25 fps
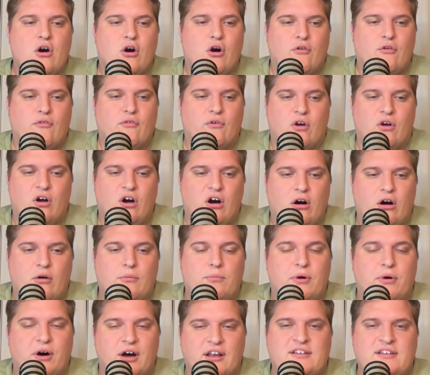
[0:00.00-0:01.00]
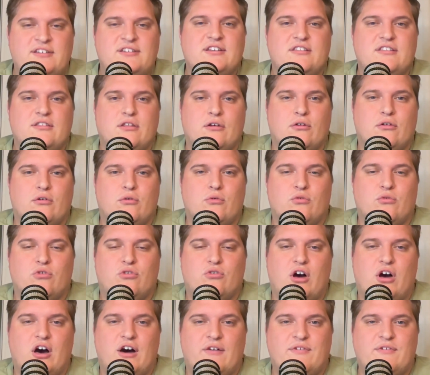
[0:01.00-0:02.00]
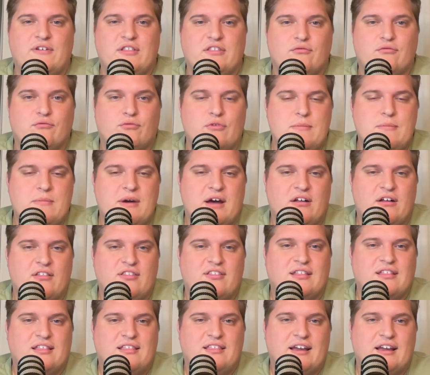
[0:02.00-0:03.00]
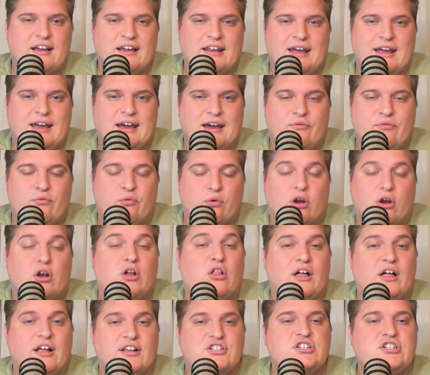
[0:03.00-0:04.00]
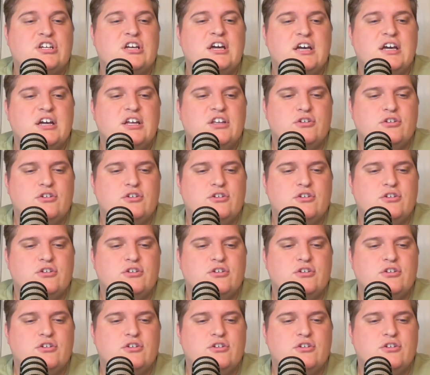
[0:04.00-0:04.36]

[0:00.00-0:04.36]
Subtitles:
overall, but those offensive rebounds in the second half were clutch